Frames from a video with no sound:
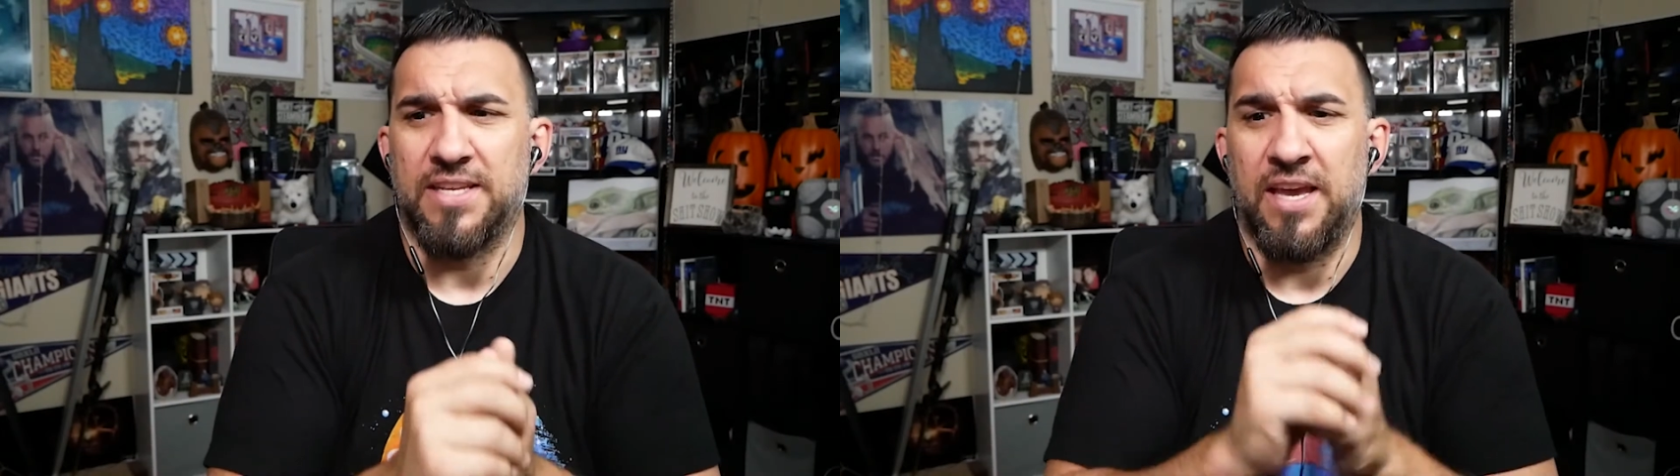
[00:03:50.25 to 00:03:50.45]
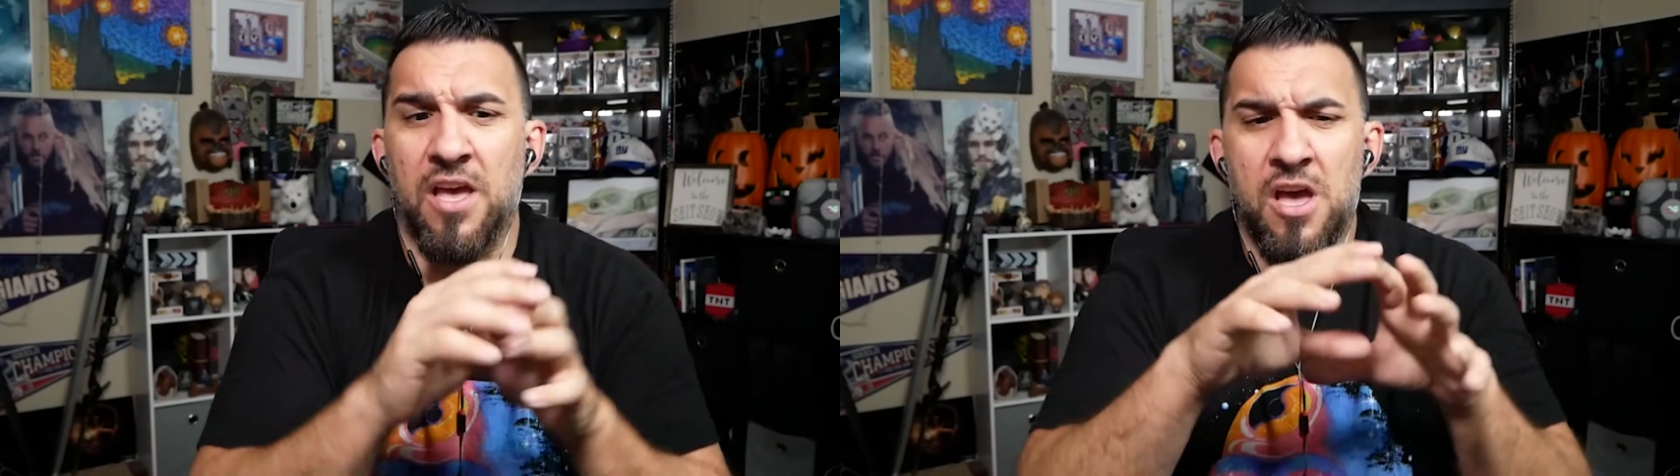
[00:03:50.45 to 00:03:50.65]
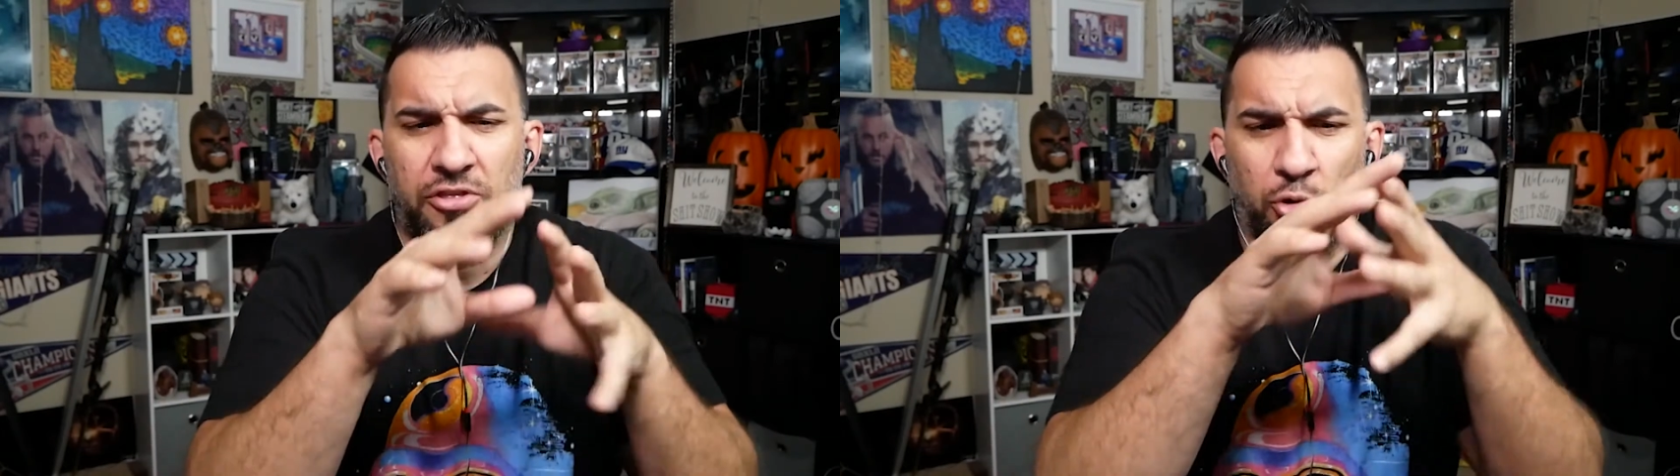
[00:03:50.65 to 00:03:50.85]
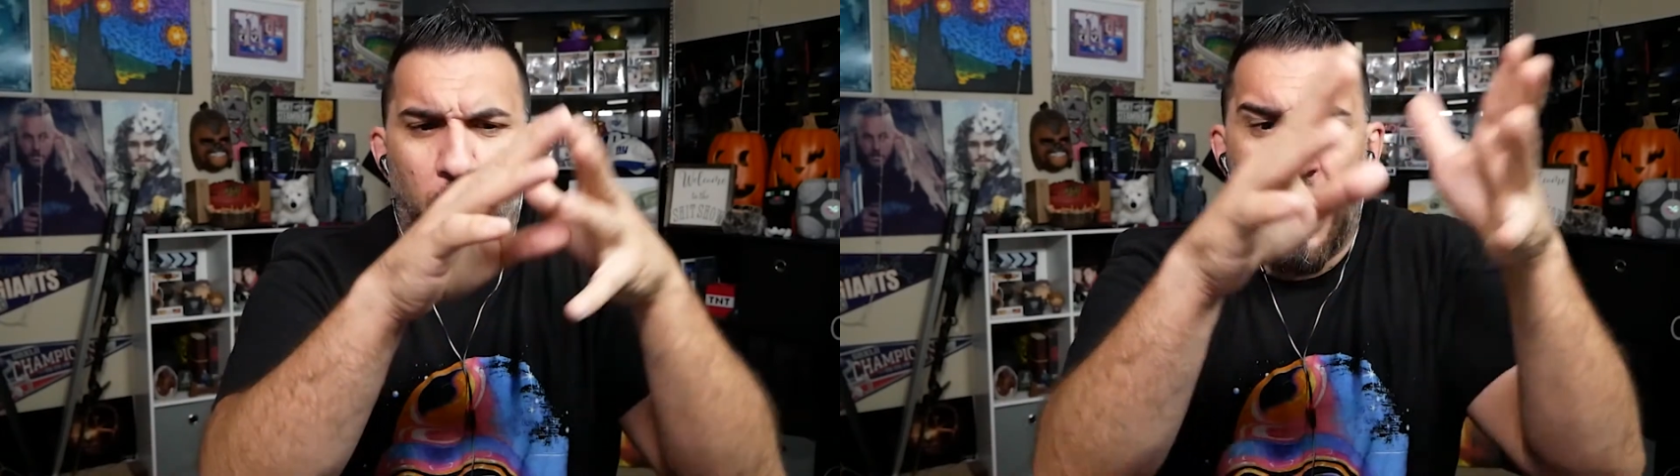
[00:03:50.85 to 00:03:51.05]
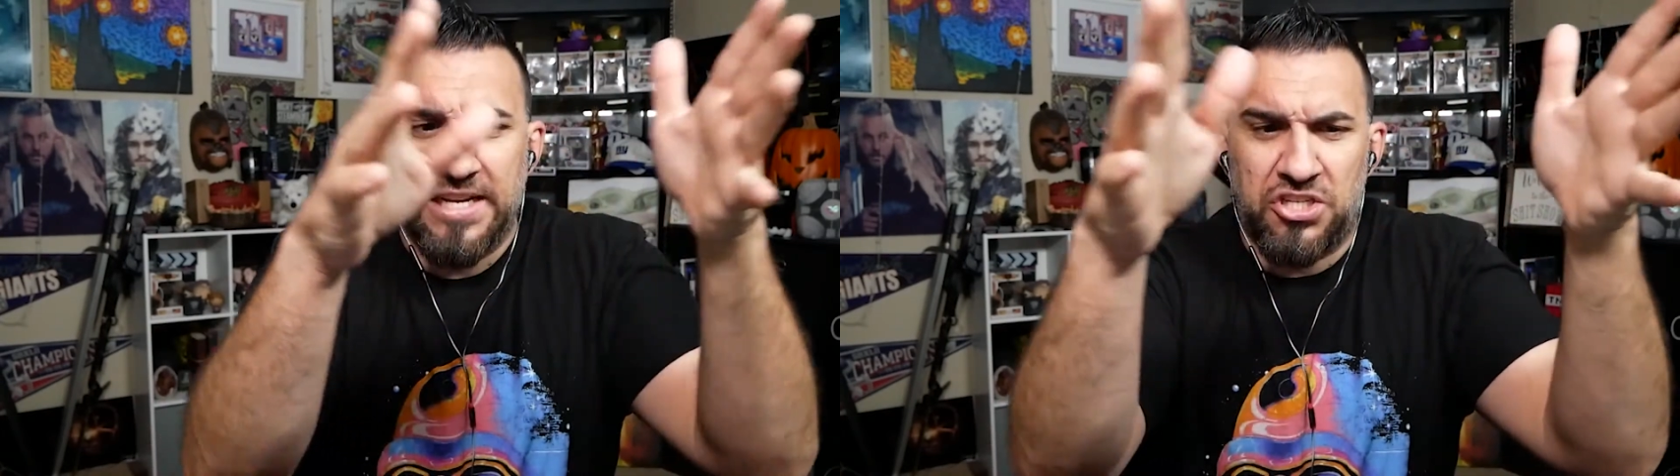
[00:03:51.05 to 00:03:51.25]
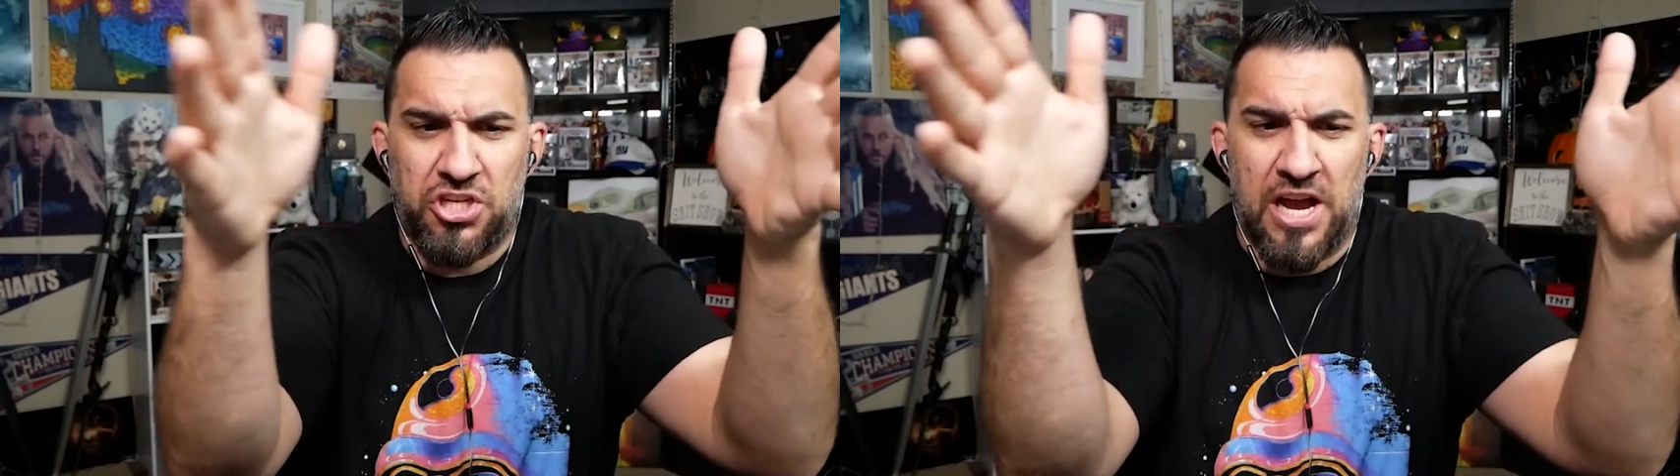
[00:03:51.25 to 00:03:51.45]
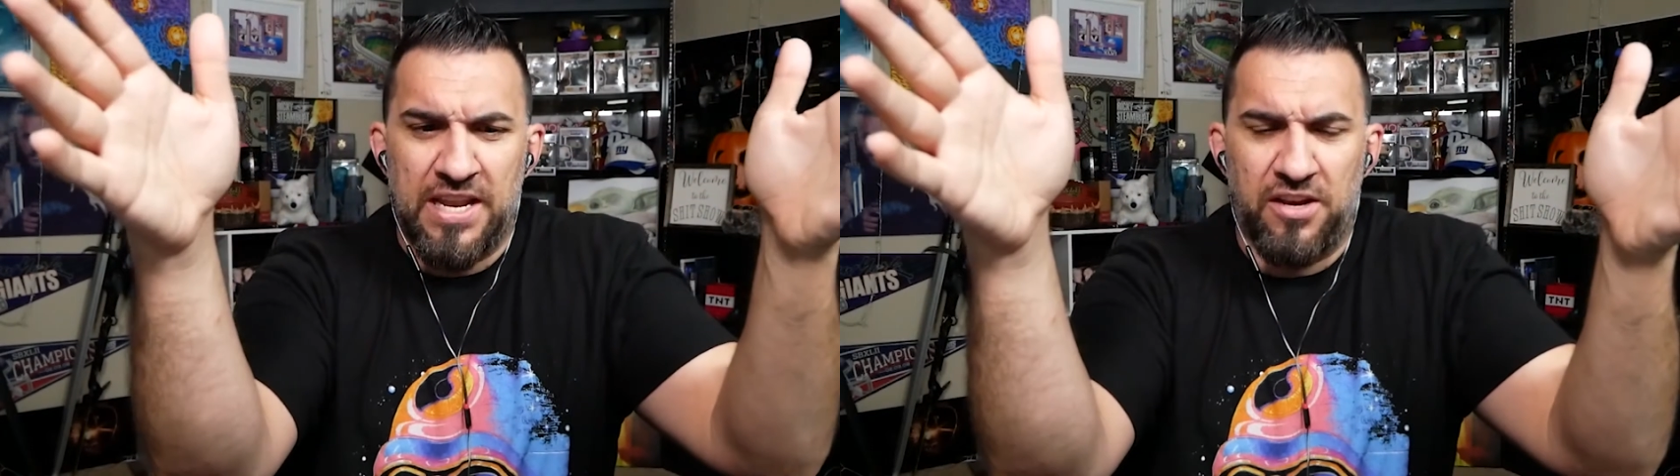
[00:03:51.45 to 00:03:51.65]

like the wide shot into